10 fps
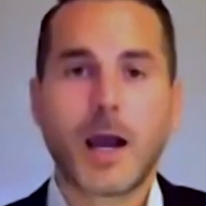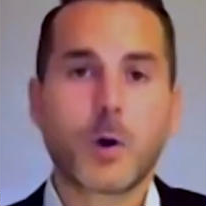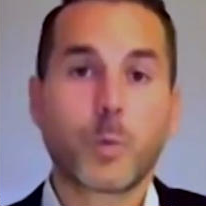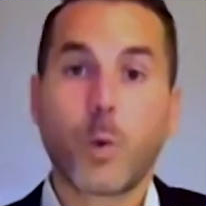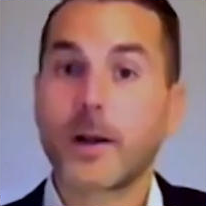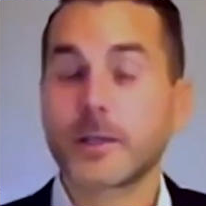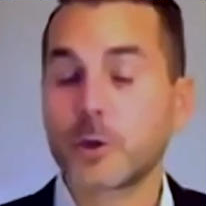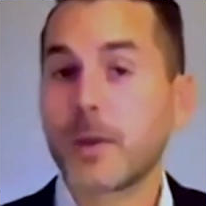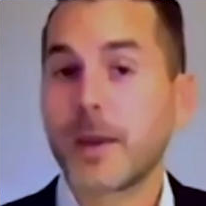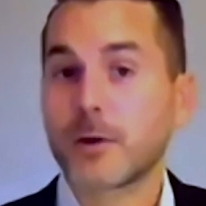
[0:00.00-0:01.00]
what
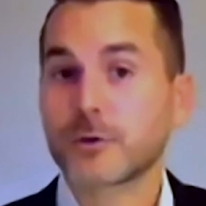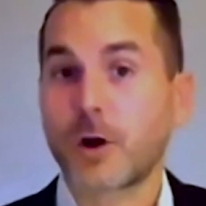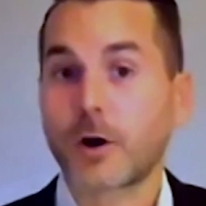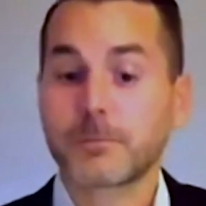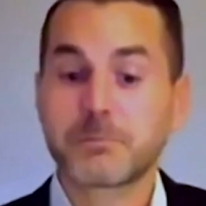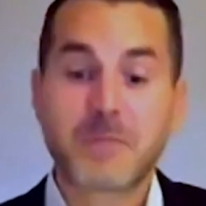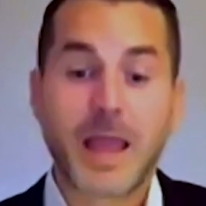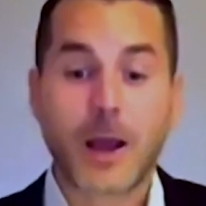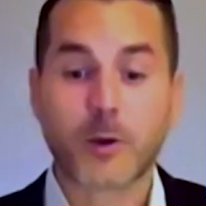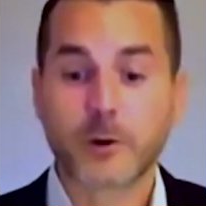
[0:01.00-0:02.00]
incubators are,
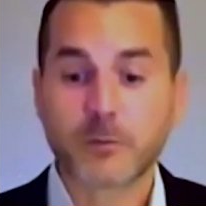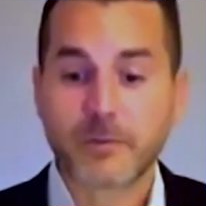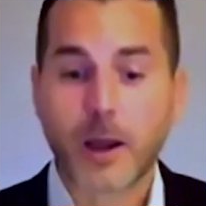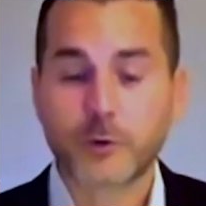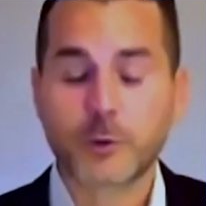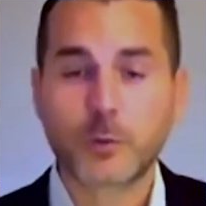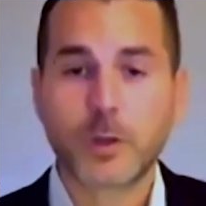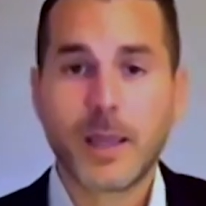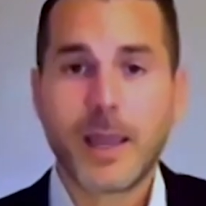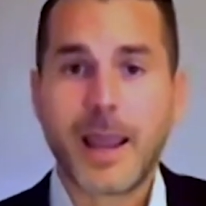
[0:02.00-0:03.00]
how they're valued,
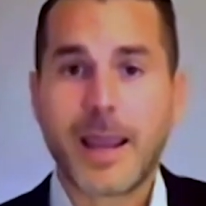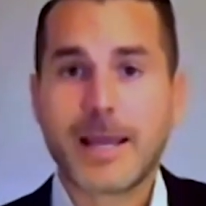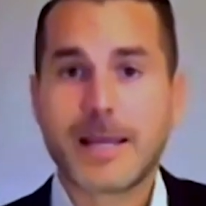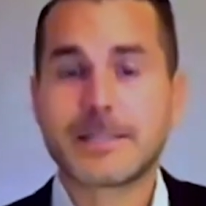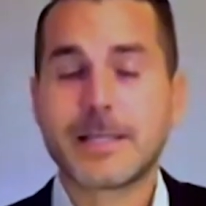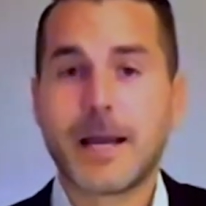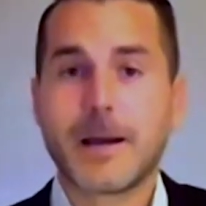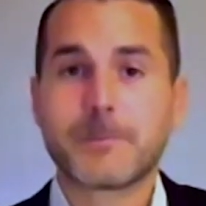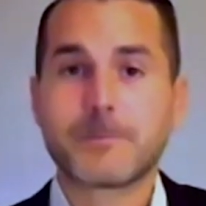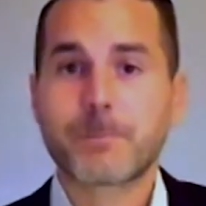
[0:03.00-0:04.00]
and
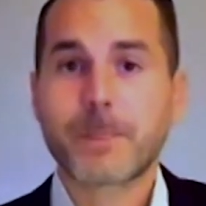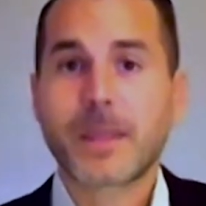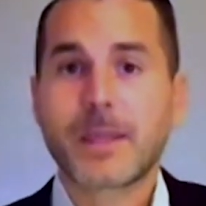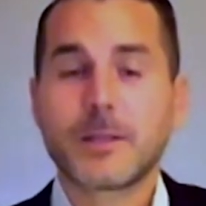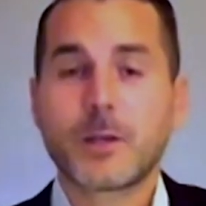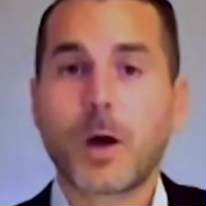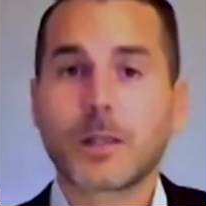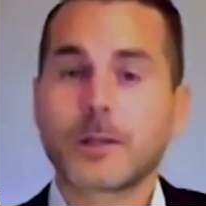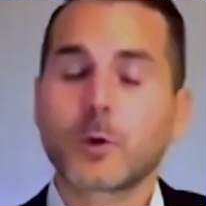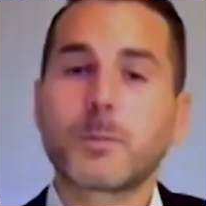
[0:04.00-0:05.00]
a
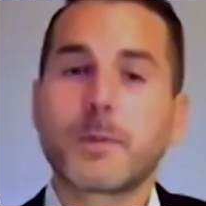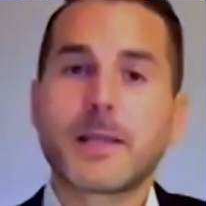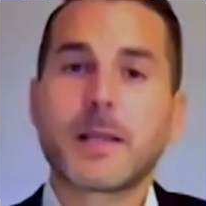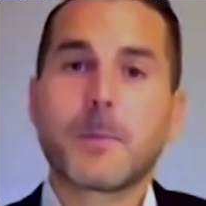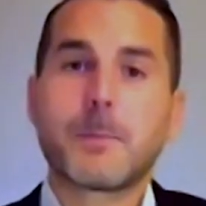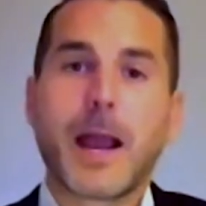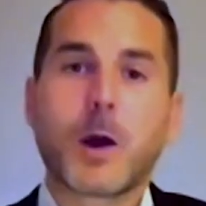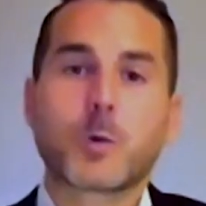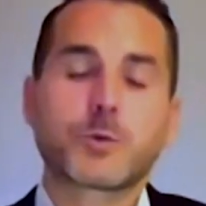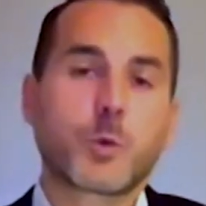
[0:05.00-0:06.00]
little bit
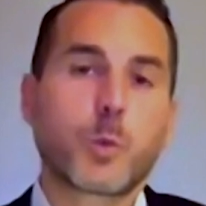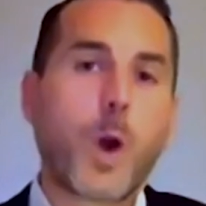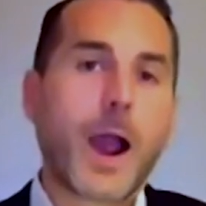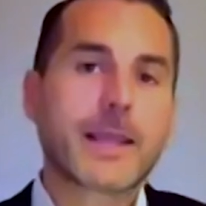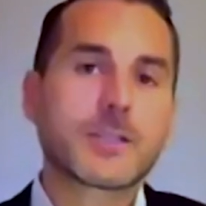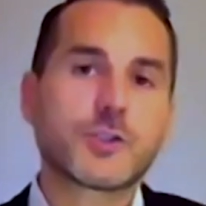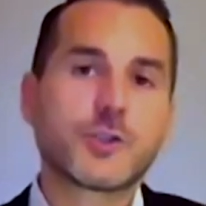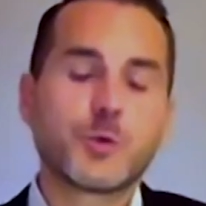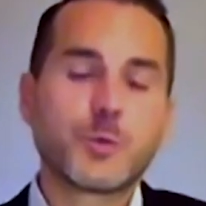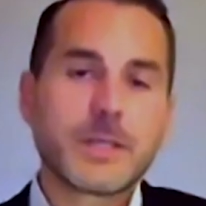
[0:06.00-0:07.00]
about why it's
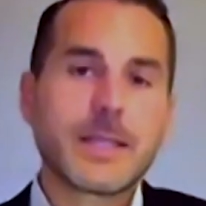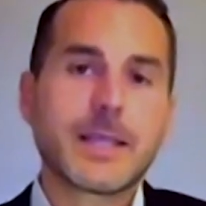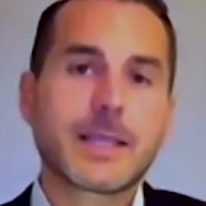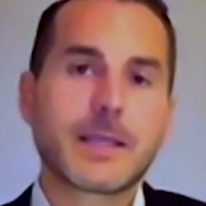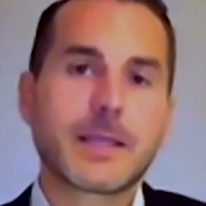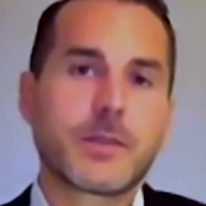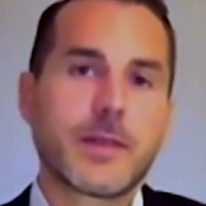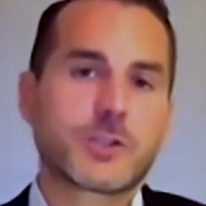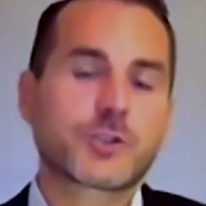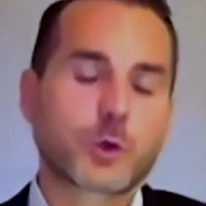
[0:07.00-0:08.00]
unique
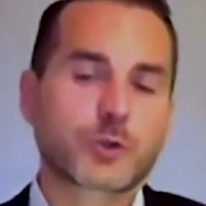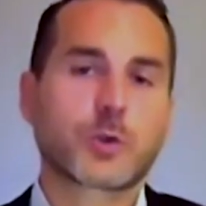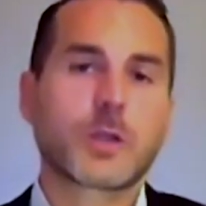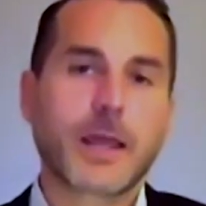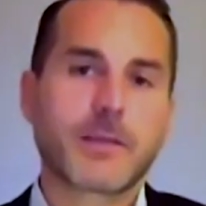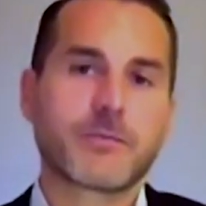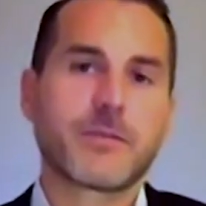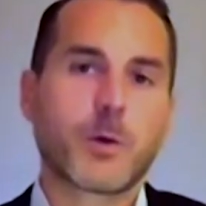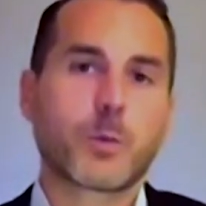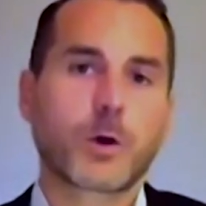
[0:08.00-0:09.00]
that Social Life
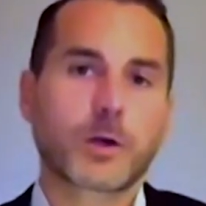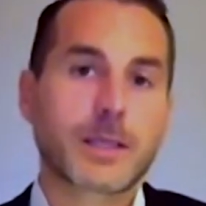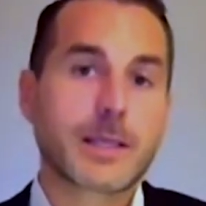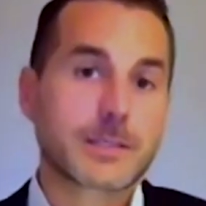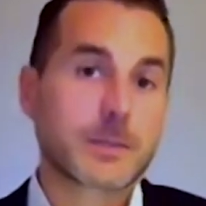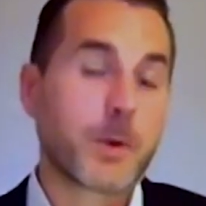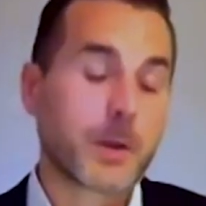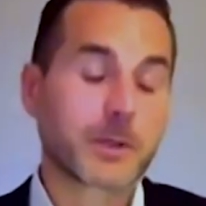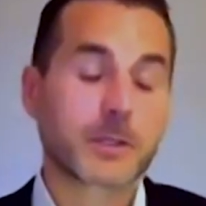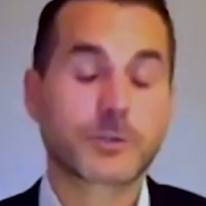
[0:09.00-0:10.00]
Network is a
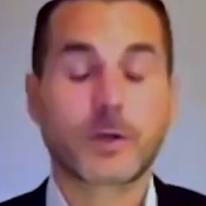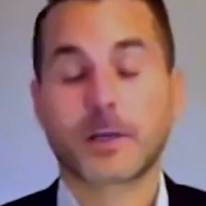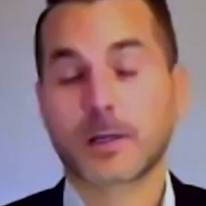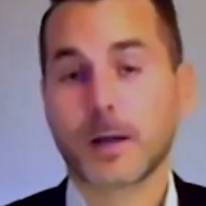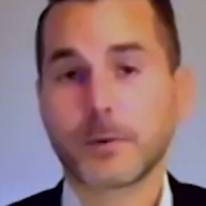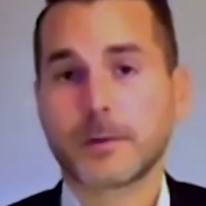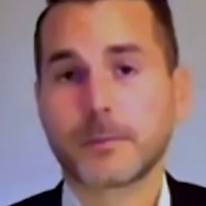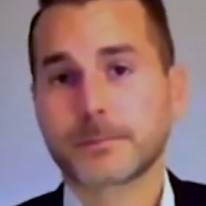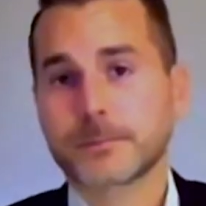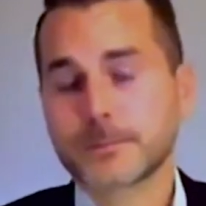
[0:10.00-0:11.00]
publicly traded company.
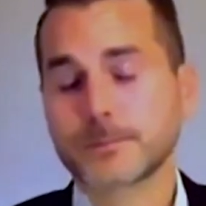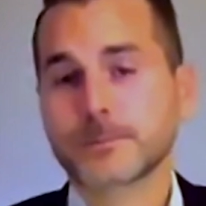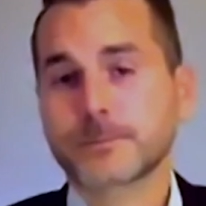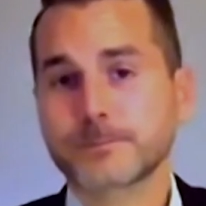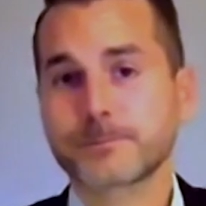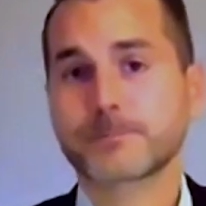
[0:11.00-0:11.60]
Sure.